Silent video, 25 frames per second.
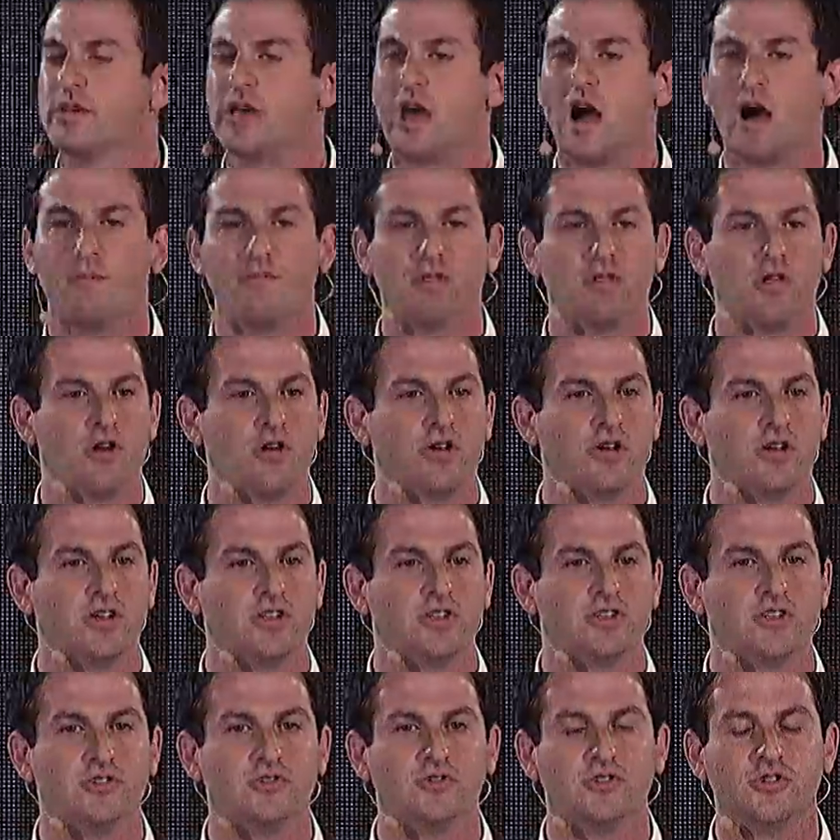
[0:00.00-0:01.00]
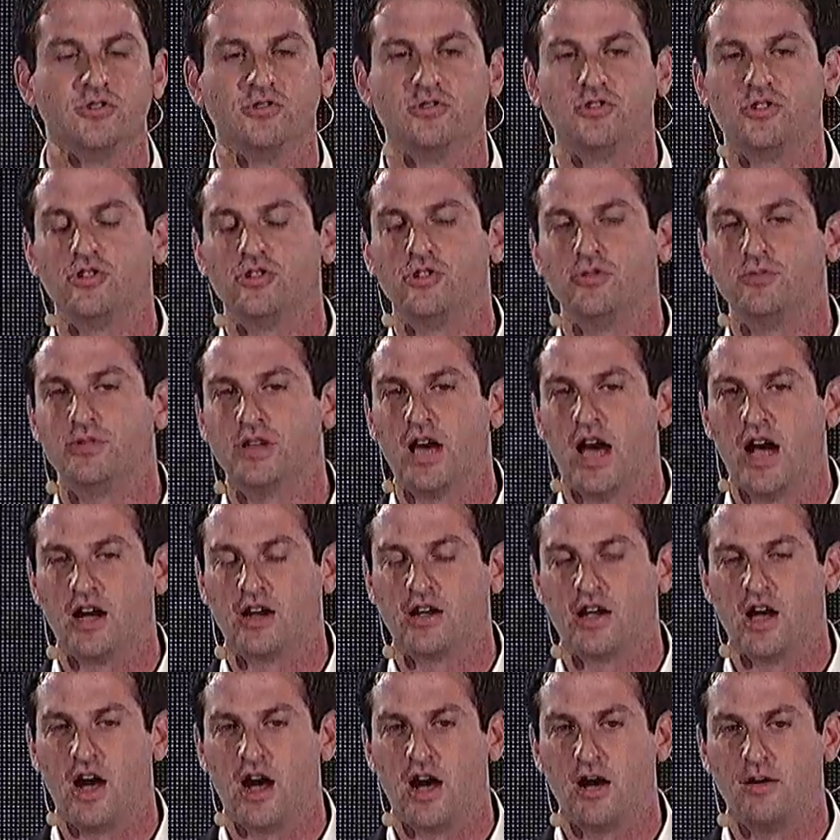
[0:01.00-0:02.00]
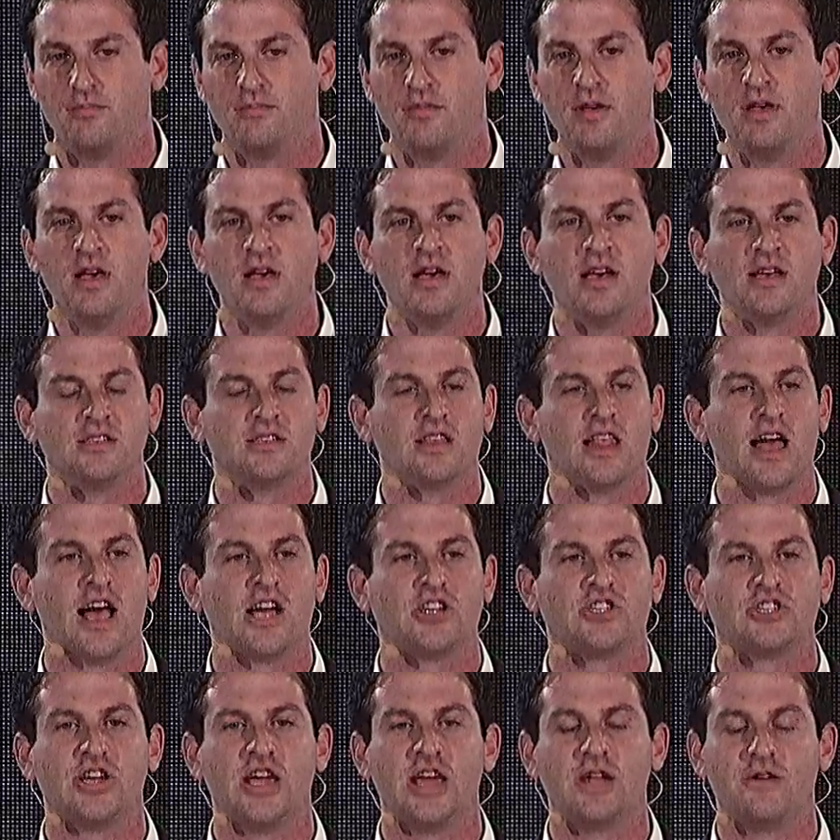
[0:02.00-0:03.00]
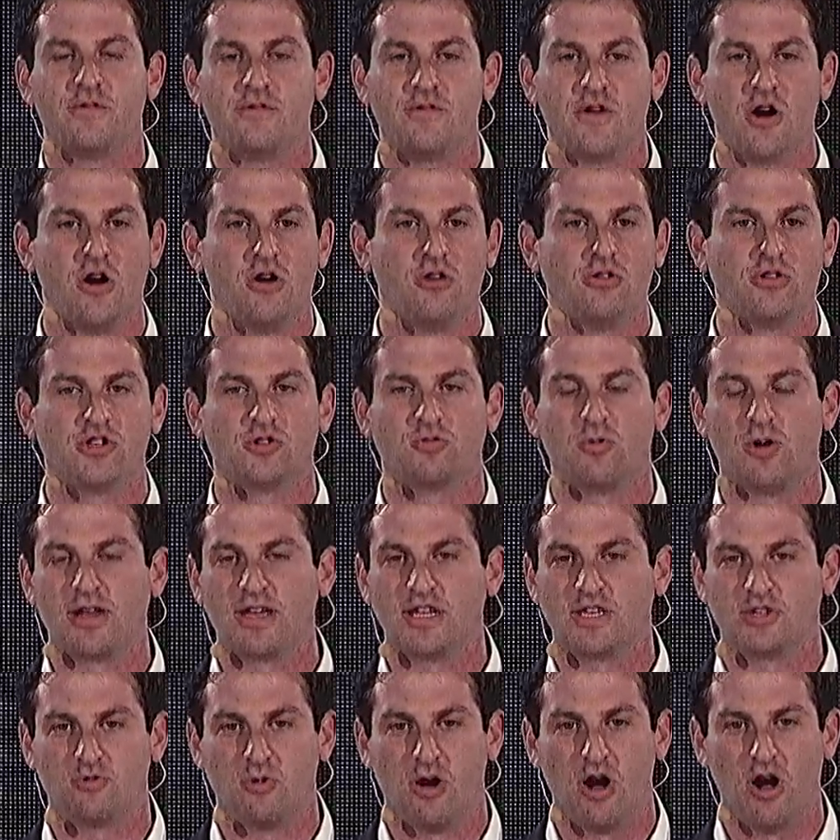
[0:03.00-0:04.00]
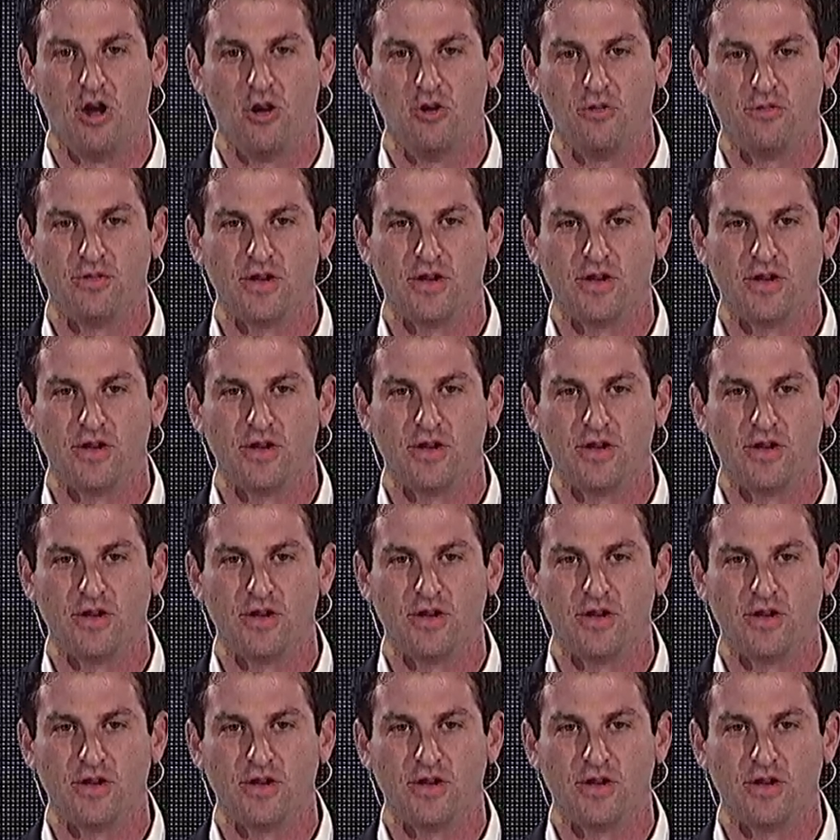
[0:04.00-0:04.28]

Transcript: uploaded to youtube.com/info2012,